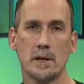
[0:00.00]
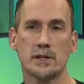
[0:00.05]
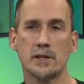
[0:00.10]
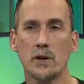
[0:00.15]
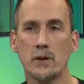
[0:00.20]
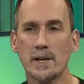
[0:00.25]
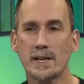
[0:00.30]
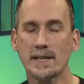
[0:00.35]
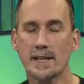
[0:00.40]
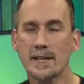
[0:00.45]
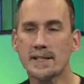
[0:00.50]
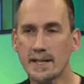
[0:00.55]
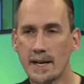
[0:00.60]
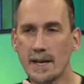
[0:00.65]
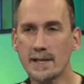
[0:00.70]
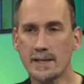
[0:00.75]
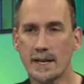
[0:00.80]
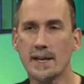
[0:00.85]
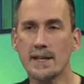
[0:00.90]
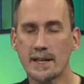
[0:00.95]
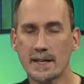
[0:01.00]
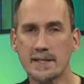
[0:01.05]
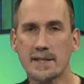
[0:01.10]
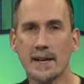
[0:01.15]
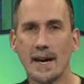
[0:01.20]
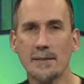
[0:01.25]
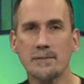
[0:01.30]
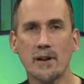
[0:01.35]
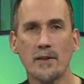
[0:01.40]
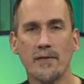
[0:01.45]
So it's, it's, a, it's, it's an
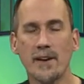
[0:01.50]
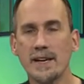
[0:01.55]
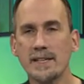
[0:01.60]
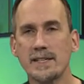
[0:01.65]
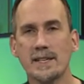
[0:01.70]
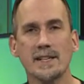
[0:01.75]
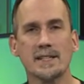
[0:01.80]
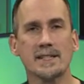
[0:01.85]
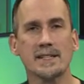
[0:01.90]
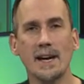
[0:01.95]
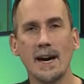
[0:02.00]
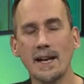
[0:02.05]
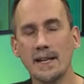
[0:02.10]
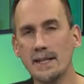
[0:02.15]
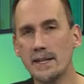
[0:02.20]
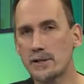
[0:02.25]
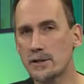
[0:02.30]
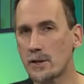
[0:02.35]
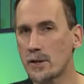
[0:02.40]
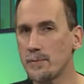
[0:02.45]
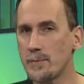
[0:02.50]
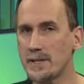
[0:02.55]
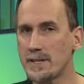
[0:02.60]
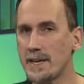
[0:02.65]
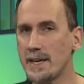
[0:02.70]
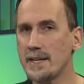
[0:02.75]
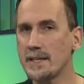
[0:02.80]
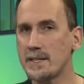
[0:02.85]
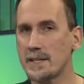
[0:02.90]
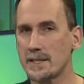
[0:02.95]
observation. It's not an
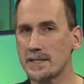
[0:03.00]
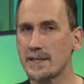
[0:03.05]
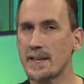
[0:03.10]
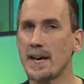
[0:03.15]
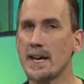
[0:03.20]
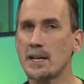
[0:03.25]
interpretation. it's an